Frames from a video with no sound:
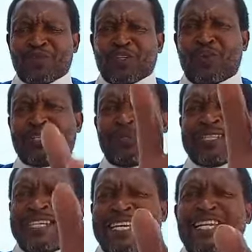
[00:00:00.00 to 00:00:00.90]
So what he was
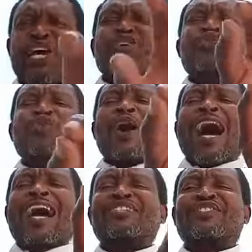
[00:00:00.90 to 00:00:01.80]
saying, you
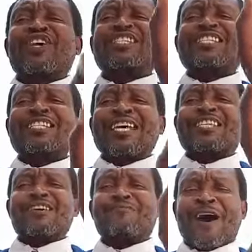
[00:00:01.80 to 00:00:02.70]
are just
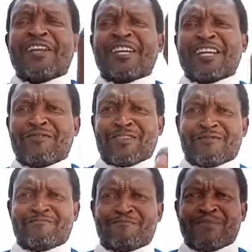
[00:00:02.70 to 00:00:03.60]
like your father the devil.
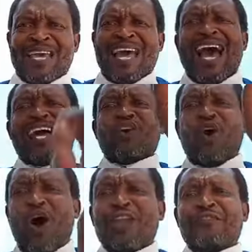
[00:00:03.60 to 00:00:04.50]
And
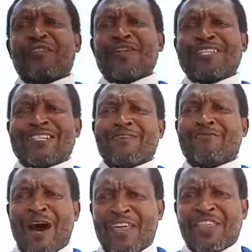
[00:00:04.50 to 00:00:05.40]
all of the things that your
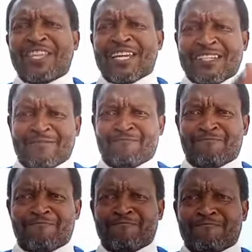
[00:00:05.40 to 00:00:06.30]
father did,
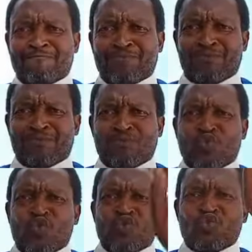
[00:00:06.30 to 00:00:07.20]

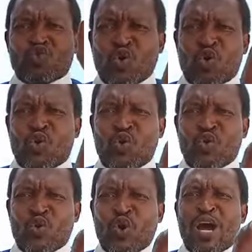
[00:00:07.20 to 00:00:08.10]
you
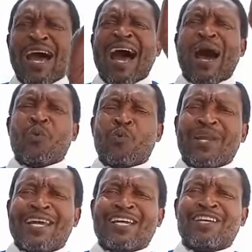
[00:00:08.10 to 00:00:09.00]
are
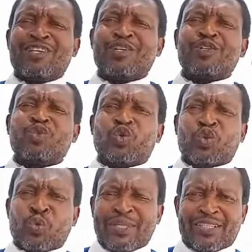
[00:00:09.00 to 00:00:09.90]
willing to
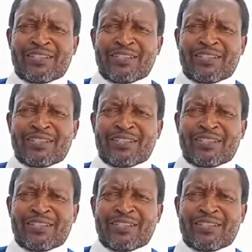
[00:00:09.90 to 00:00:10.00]
do it.